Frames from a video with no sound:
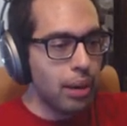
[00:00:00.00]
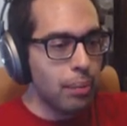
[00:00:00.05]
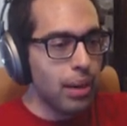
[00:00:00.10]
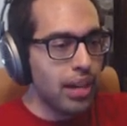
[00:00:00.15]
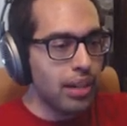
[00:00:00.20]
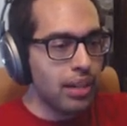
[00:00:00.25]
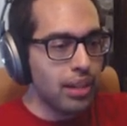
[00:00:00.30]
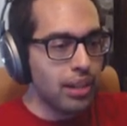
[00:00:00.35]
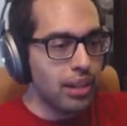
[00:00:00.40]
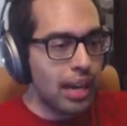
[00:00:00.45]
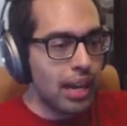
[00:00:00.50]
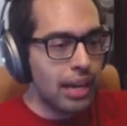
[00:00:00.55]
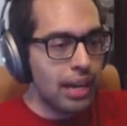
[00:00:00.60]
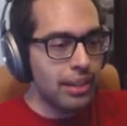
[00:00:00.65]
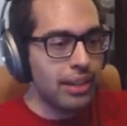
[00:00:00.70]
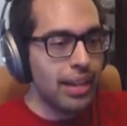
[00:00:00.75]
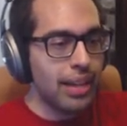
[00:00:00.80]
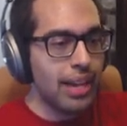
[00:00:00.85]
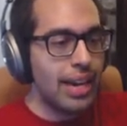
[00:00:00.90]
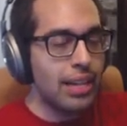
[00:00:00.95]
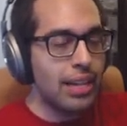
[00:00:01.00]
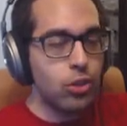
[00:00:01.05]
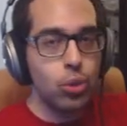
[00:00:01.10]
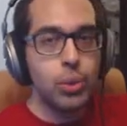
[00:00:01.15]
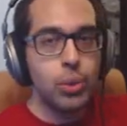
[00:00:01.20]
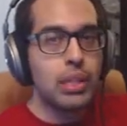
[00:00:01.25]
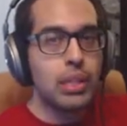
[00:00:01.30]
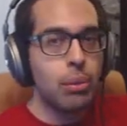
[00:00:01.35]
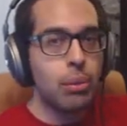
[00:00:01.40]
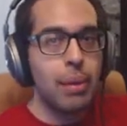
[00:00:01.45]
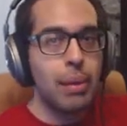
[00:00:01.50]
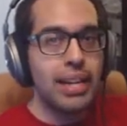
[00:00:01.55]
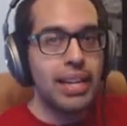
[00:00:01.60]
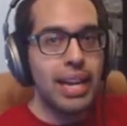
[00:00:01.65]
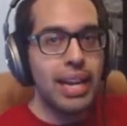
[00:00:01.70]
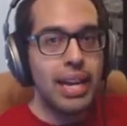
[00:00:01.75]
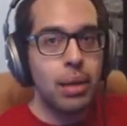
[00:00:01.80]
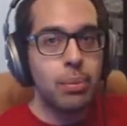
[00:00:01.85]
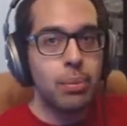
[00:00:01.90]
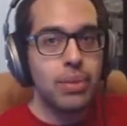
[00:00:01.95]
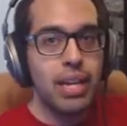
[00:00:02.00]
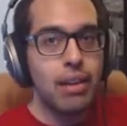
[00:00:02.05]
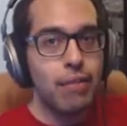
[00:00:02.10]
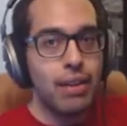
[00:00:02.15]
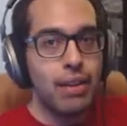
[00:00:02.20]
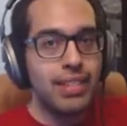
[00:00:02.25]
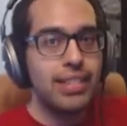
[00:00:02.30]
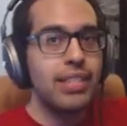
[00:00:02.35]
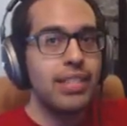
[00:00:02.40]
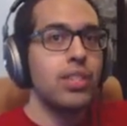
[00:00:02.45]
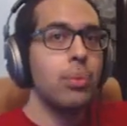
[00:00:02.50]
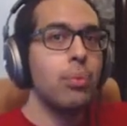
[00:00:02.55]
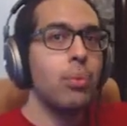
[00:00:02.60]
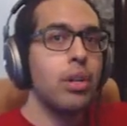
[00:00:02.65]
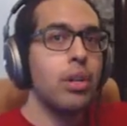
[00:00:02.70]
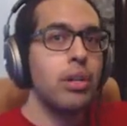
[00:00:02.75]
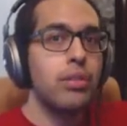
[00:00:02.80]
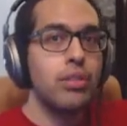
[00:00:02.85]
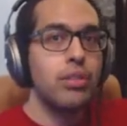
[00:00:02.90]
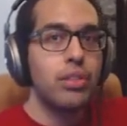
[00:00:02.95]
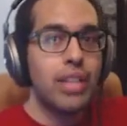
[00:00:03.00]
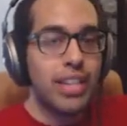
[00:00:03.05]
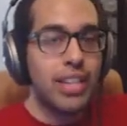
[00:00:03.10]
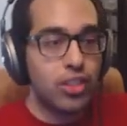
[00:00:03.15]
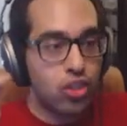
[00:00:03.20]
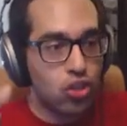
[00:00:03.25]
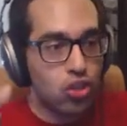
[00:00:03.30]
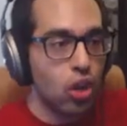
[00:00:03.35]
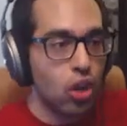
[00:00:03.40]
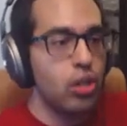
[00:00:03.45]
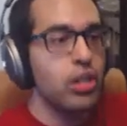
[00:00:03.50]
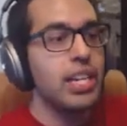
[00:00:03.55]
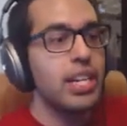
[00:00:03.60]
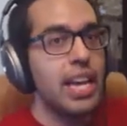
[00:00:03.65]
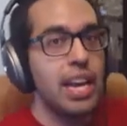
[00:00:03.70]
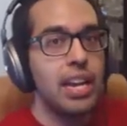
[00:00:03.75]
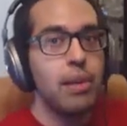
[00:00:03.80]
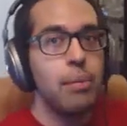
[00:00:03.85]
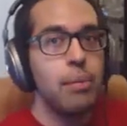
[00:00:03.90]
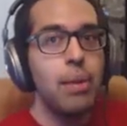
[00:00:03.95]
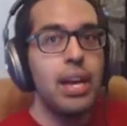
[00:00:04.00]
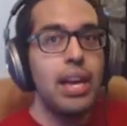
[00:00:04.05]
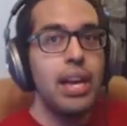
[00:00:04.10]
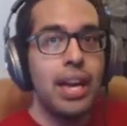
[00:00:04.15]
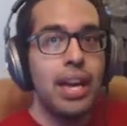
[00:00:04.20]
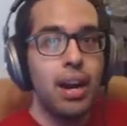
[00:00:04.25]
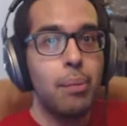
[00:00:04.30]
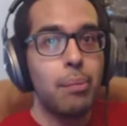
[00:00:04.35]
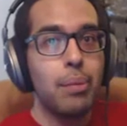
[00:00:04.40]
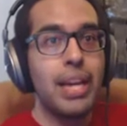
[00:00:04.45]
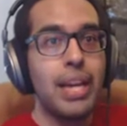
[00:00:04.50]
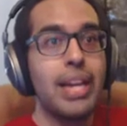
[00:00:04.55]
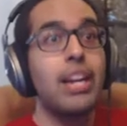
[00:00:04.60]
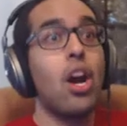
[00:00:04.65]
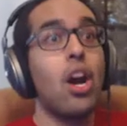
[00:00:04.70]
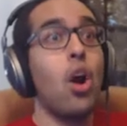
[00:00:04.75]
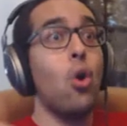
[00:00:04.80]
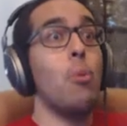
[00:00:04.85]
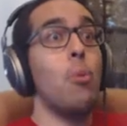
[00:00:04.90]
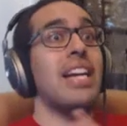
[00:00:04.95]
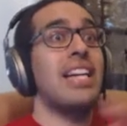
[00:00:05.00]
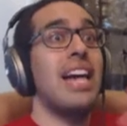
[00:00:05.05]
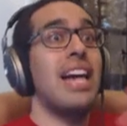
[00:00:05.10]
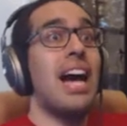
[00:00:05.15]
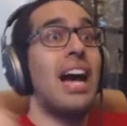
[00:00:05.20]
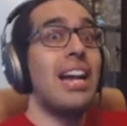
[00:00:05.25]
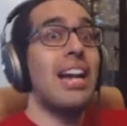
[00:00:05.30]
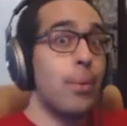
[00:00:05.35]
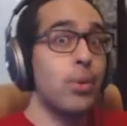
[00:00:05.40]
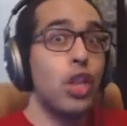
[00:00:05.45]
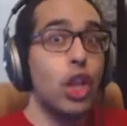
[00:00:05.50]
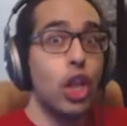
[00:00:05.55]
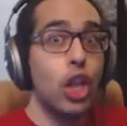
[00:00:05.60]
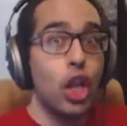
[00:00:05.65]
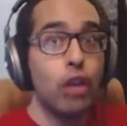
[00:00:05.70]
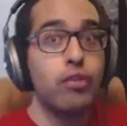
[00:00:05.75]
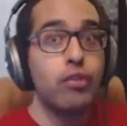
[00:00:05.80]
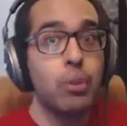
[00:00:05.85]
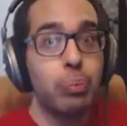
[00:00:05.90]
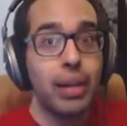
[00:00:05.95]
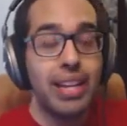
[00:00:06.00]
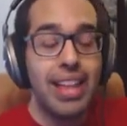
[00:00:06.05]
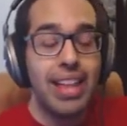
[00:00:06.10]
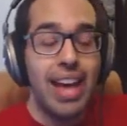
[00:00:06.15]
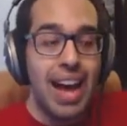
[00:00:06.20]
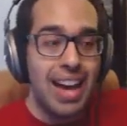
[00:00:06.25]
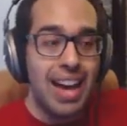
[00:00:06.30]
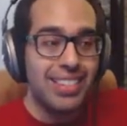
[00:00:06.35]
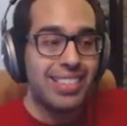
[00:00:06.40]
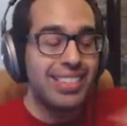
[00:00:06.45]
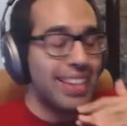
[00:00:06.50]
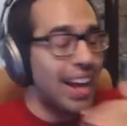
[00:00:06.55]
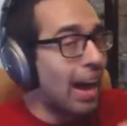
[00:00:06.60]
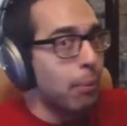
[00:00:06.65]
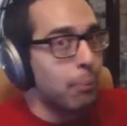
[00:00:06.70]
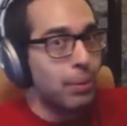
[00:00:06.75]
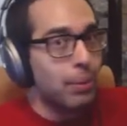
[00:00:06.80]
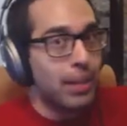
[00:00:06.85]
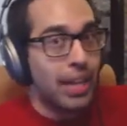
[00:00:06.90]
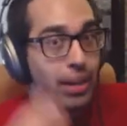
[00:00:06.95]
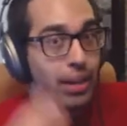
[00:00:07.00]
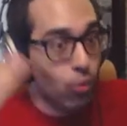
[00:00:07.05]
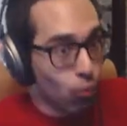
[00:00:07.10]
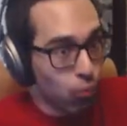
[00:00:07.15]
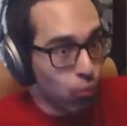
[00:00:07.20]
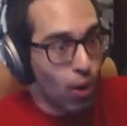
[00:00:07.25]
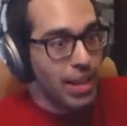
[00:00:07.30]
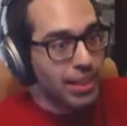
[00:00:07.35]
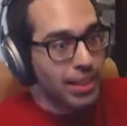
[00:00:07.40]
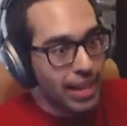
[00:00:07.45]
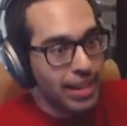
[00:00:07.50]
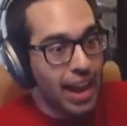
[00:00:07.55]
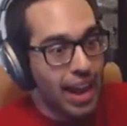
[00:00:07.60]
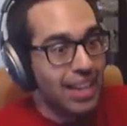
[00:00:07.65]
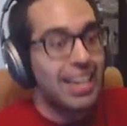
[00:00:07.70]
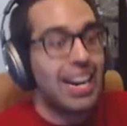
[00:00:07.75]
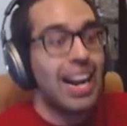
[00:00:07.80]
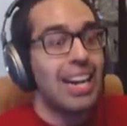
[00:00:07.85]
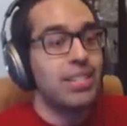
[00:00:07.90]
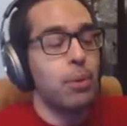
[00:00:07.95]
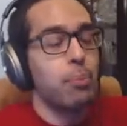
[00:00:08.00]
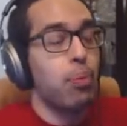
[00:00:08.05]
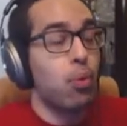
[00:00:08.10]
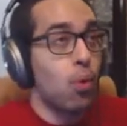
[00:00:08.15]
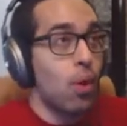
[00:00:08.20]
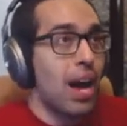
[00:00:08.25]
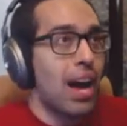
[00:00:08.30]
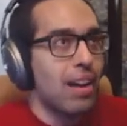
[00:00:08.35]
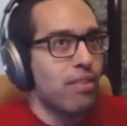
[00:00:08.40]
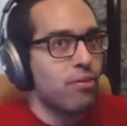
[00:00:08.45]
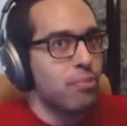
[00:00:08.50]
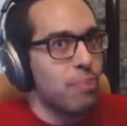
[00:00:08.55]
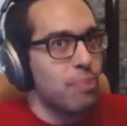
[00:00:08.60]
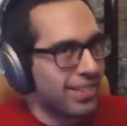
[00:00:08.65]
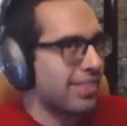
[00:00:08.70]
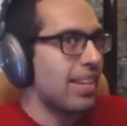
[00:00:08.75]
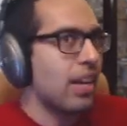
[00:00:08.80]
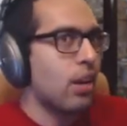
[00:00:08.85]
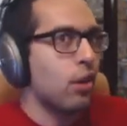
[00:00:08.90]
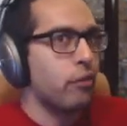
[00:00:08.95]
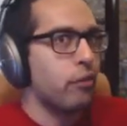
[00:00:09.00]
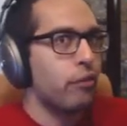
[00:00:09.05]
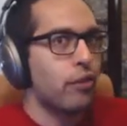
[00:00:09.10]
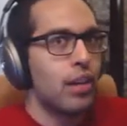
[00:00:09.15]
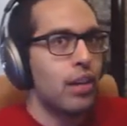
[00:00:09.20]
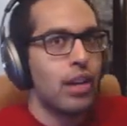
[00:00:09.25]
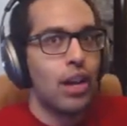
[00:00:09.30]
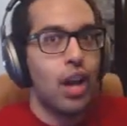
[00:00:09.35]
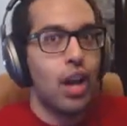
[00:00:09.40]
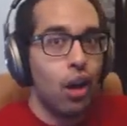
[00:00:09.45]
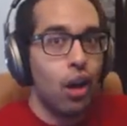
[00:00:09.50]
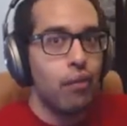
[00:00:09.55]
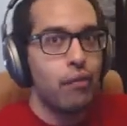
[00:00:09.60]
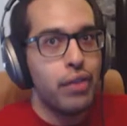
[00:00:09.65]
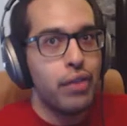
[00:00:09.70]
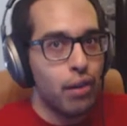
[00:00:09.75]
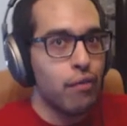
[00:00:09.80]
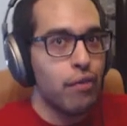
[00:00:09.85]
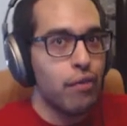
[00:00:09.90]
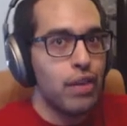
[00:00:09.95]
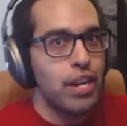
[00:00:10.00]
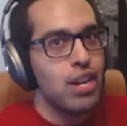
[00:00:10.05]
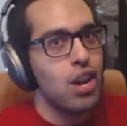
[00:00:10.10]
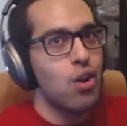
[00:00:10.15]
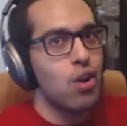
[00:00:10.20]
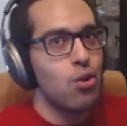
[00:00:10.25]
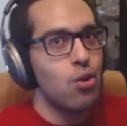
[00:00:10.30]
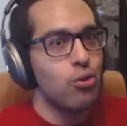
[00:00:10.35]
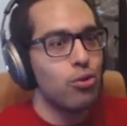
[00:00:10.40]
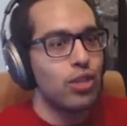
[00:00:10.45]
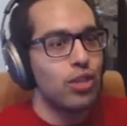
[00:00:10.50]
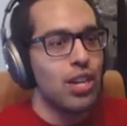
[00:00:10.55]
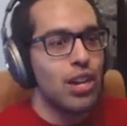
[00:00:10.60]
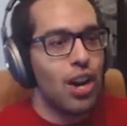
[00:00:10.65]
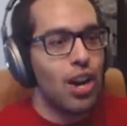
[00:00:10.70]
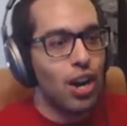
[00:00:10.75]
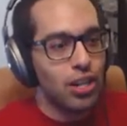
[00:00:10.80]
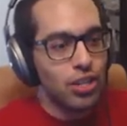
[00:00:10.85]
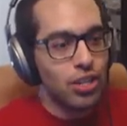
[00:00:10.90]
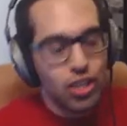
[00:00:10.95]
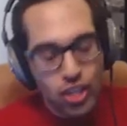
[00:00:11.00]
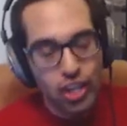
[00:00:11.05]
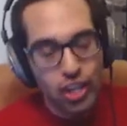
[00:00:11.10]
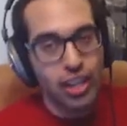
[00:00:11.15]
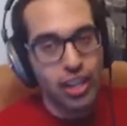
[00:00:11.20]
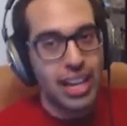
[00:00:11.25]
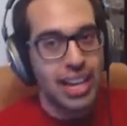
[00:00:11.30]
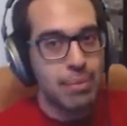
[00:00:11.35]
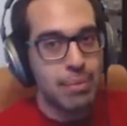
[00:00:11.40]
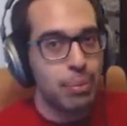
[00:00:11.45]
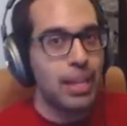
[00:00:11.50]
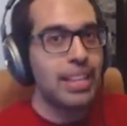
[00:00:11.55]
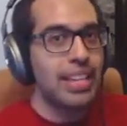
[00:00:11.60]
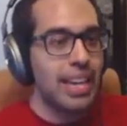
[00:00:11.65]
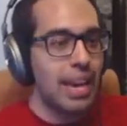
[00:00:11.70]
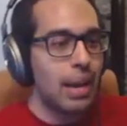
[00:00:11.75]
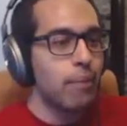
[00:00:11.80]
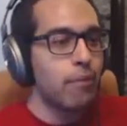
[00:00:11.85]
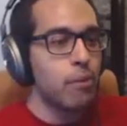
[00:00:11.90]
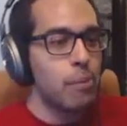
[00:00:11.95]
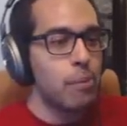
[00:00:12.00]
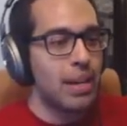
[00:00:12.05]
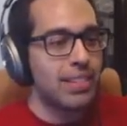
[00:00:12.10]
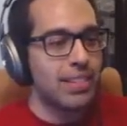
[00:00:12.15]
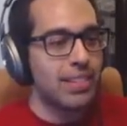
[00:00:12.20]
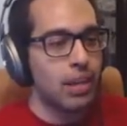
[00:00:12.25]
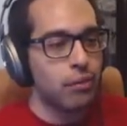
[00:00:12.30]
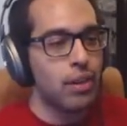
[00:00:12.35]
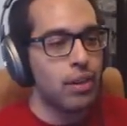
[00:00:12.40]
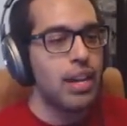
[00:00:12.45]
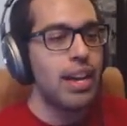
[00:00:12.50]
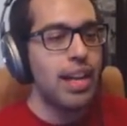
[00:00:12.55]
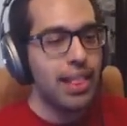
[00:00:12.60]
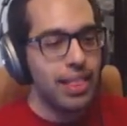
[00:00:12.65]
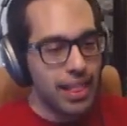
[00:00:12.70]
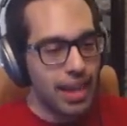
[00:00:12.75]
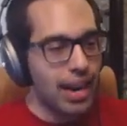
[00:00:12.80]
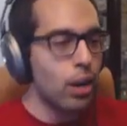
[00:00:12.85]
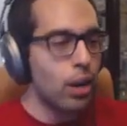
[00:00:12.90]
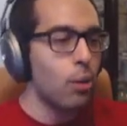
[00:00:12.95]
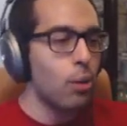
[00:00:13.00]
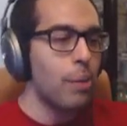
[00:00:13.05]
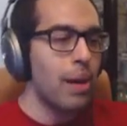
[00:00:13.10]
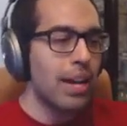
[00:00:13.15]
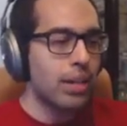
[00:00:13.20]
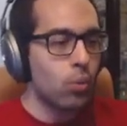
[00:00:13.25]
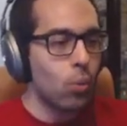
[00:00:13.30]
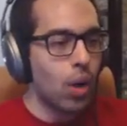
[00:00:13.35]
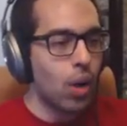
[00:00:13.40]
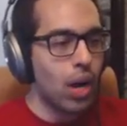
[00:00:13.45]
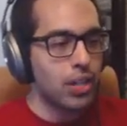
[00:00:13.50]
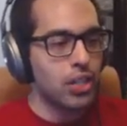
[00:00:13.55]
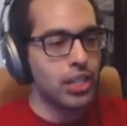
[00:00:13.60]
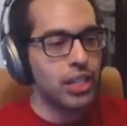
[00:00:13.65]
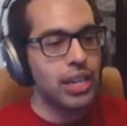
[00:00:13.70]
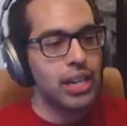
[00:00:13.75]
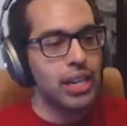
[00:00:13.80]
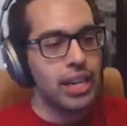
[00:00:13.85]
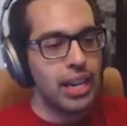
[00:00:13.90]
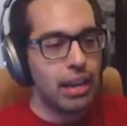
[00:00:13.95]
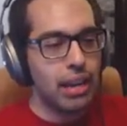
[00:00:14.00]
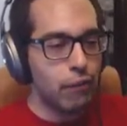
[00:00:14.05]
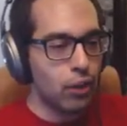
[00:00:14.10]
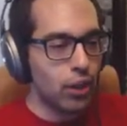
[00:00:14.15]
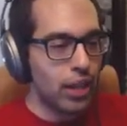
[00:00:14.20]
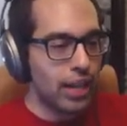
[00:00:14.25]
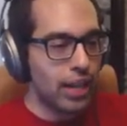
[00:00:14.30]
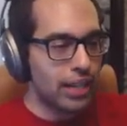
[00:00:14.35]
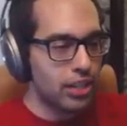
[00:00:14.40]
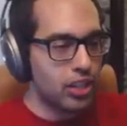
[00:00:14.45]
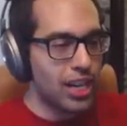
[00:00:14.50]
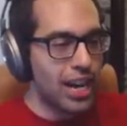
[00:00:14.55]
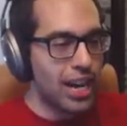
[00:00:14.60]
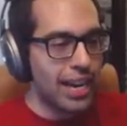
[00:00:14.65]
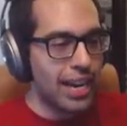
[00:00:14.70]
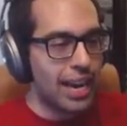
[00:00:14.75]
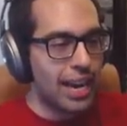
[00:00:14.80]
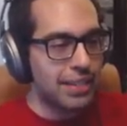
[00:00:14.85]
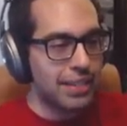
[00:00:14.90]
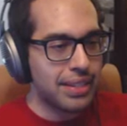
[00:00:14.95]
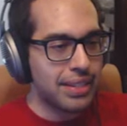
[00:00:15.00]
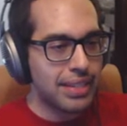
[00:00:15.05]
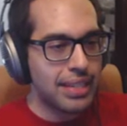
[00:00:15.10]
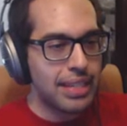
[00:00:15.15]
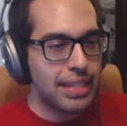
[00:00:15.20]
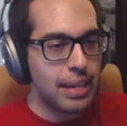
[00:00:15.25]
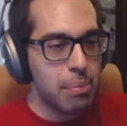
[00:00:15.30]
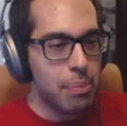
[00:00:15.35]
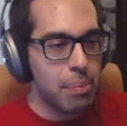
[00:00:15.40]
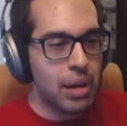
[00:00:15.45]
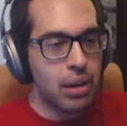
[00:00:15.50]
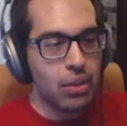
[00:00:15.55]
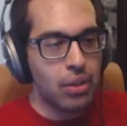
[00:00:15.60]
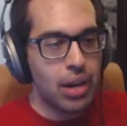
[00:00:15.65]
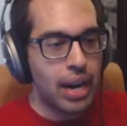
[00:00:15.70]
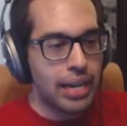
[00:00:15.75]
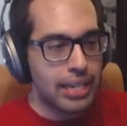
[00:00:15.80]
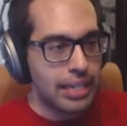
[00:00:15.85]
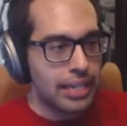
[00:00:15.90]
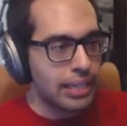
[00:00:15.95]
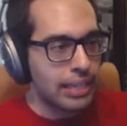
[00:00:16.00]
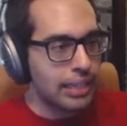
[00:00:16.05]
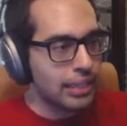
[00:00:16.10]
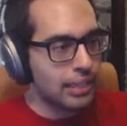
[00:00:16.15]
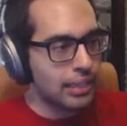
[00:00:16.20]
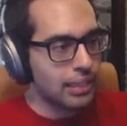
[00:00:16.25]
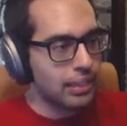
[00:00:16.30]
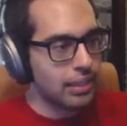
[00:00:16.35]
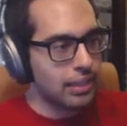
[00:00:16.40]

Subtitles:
And I'm not gonna lie, like I do with some of my games, if I see someone like start a game and I'm like, oh my god, I would love to play that, I stop. Like right then, I deprive myself of their videos until I play the game for myself, and then I go back and watch it and feel like a jackass because they did it better than I did.